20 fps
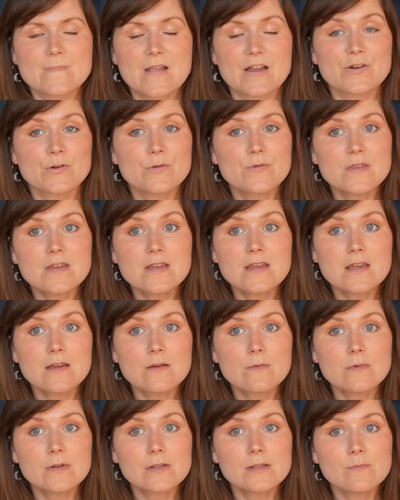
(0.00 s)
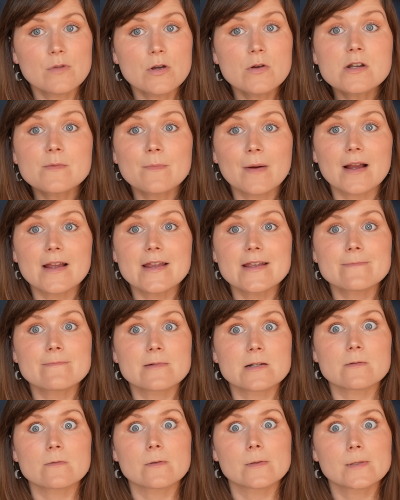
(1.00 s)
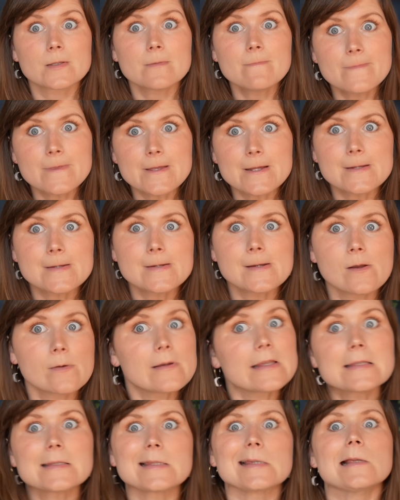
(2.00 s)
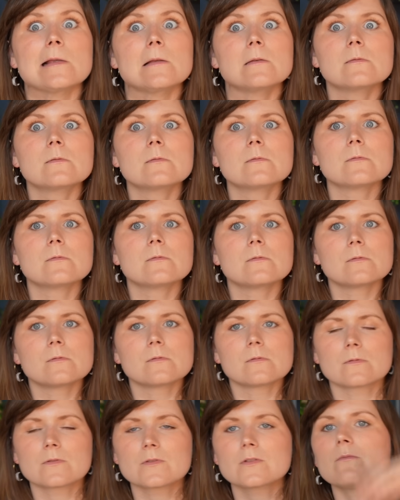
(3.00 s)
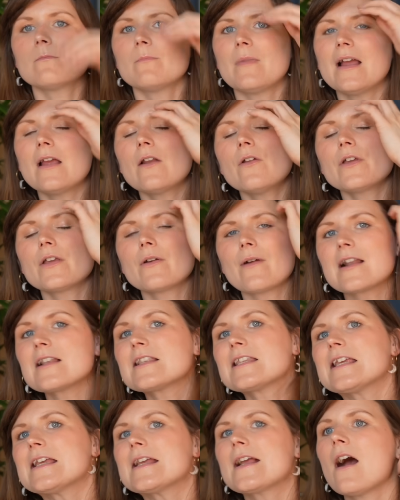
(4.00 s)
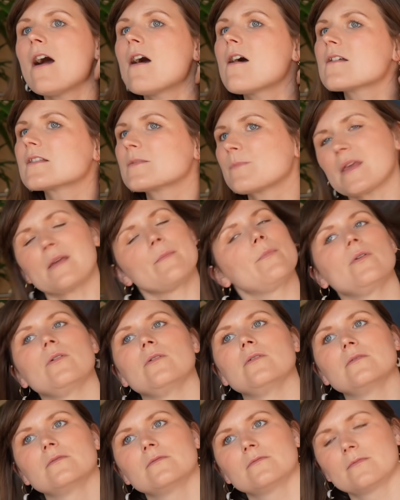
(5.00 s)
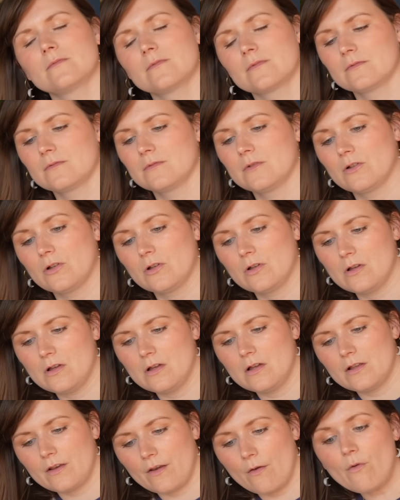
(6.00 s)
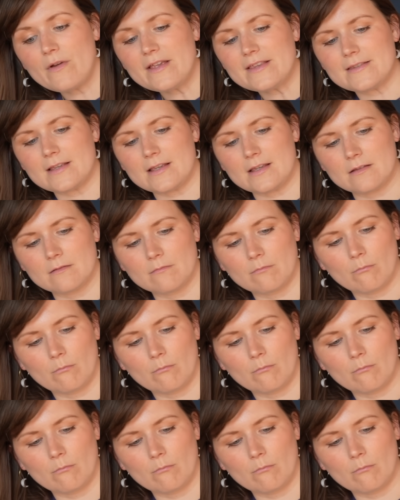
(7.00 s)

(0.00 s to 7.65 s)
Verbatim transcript: I don't think it was a motorbike, but it was something noisy. So buy all your antique cars, people. Noisy.